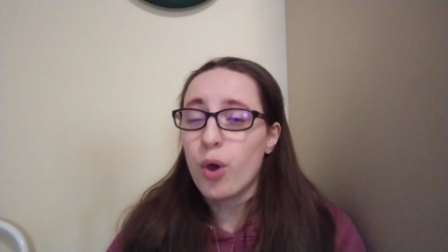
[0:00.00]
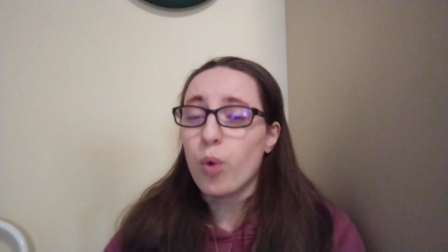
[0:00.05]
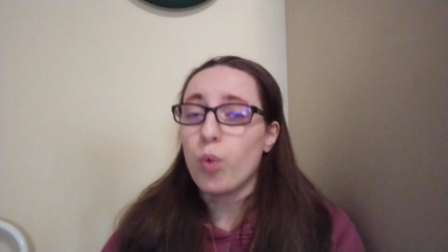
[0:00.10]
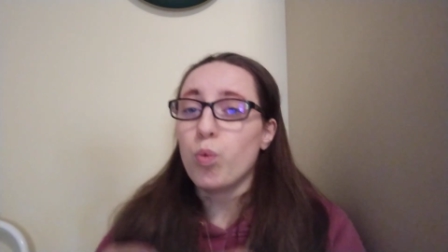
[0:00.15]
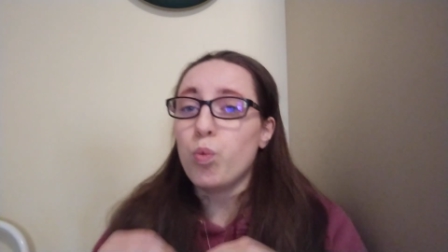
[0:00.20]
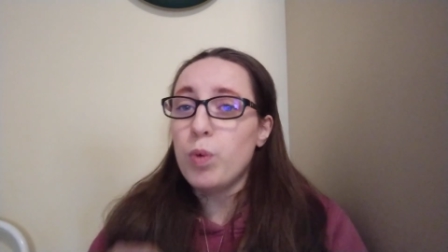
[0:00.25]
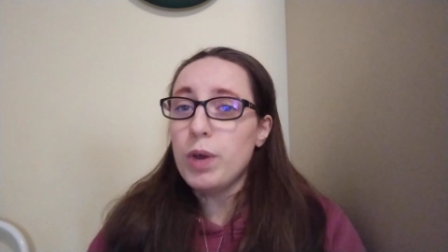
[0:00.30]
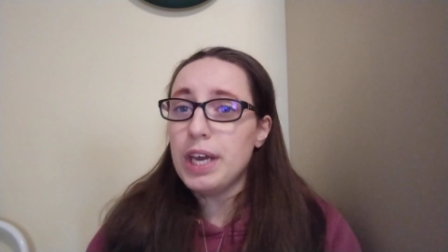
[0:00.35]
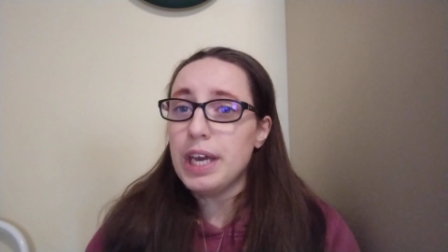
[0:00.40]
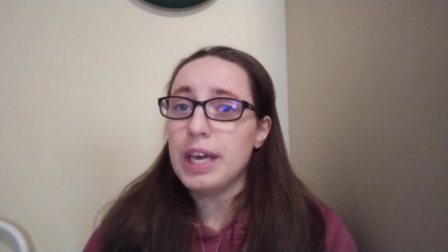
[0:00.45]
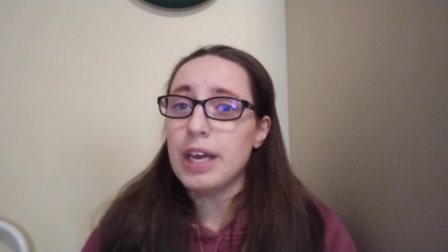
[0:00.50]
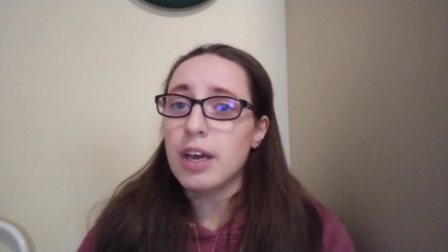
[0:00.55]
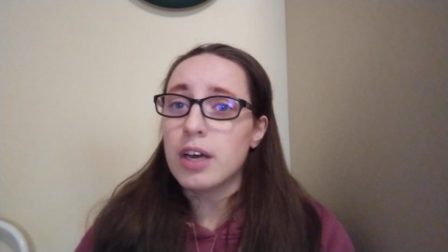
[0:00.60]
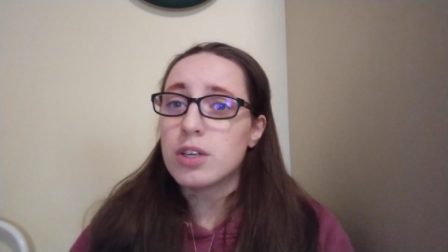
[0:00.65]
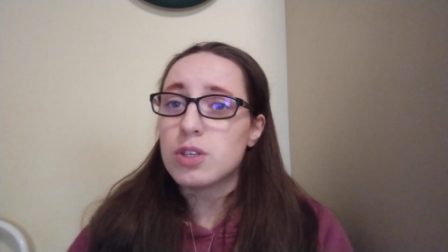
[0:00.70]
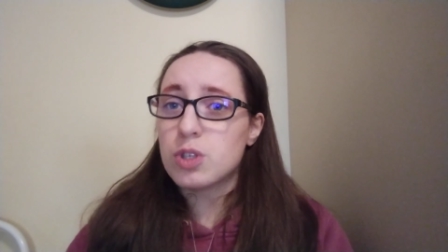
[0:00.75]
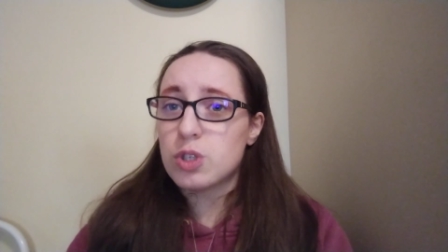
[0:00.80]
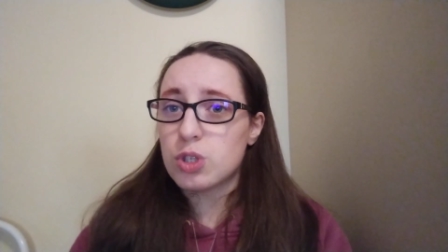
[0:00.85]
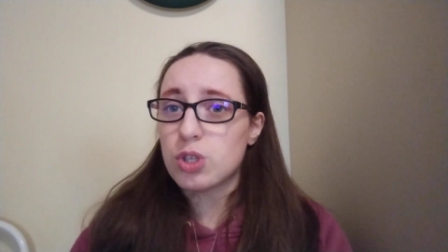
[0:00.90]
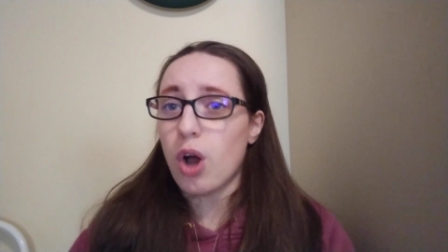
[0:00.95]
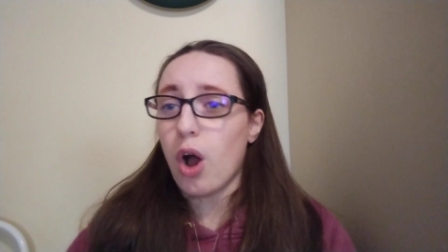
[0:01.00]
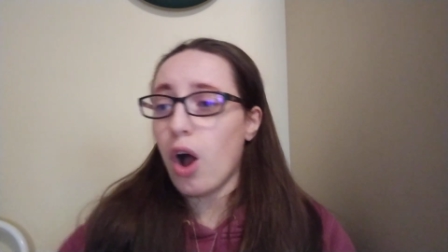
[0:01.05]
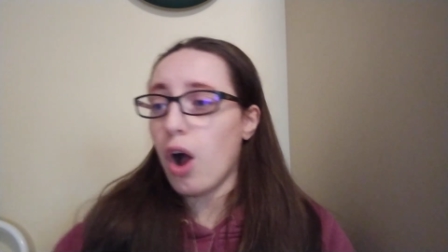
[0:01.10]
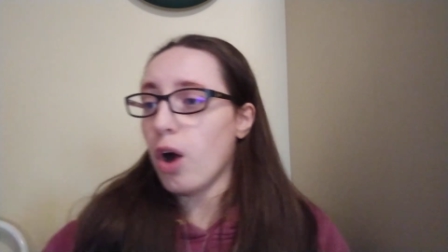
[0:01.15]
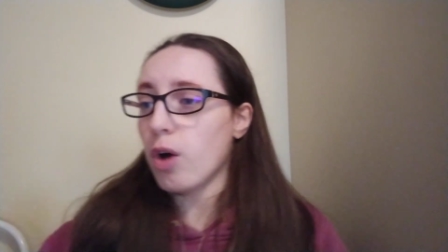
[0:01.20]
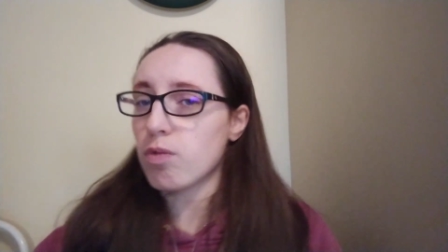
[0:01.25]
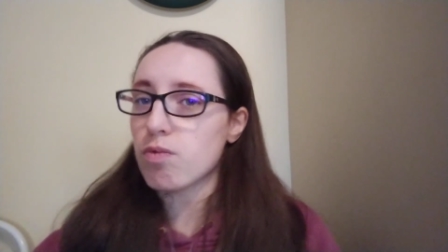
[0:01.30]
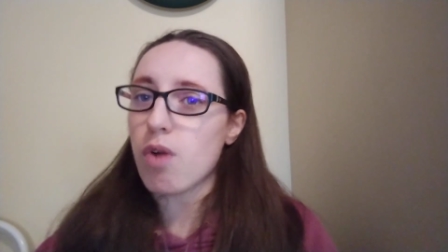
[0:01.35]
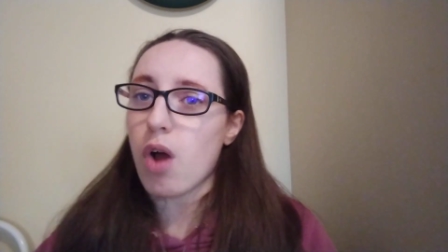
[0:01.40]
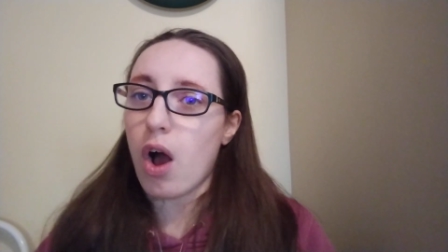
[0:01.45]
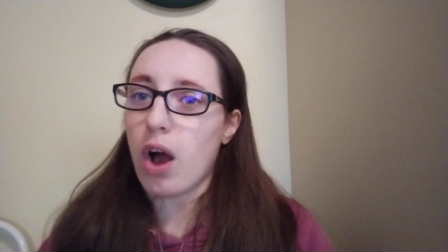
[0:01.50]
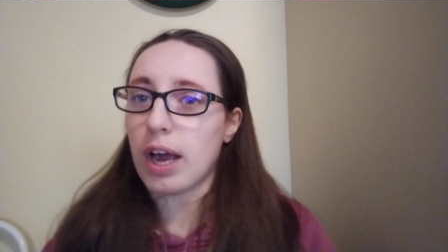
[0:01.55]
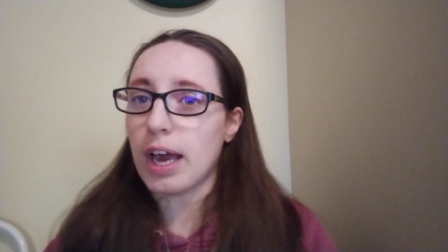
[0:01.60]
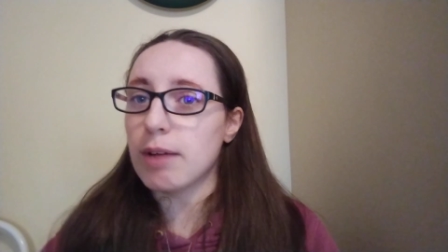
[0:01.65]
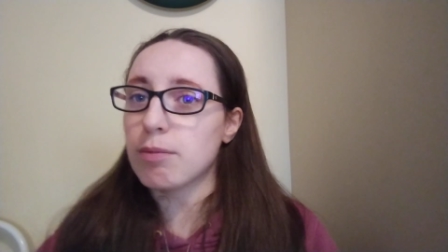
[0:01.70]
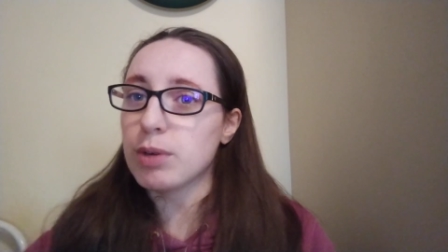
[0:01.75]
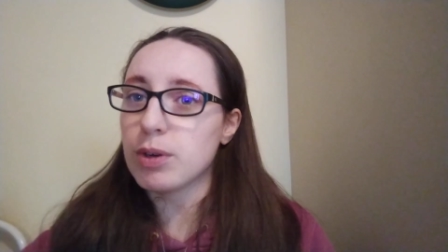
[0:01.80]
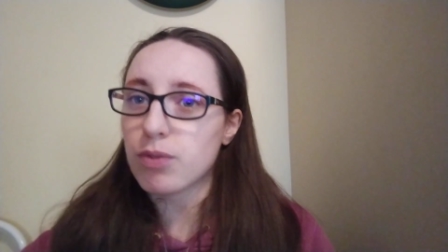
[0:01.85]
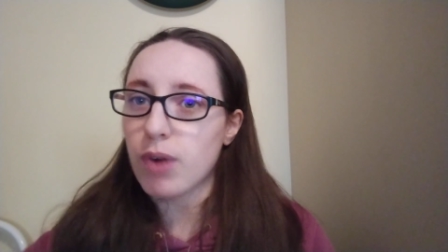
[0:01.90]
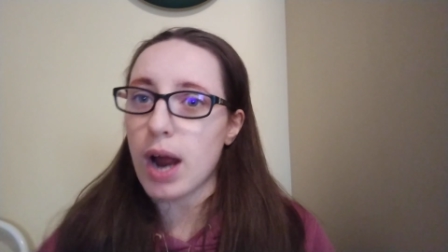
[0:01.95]
we saw a wrong
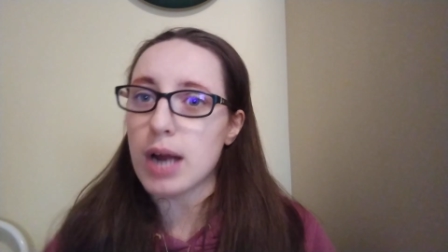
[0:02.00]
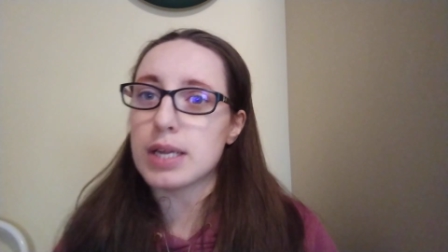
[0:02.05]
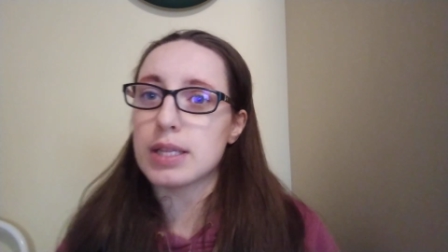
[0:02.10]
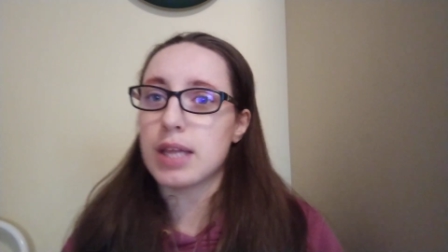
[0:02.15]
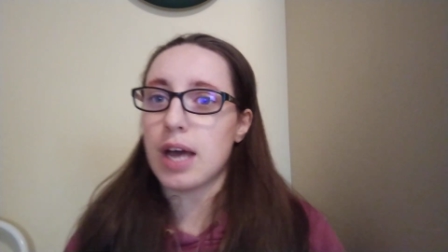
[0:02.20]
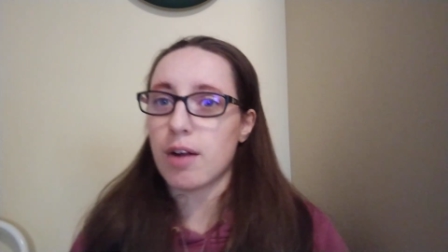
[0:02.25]
and we righted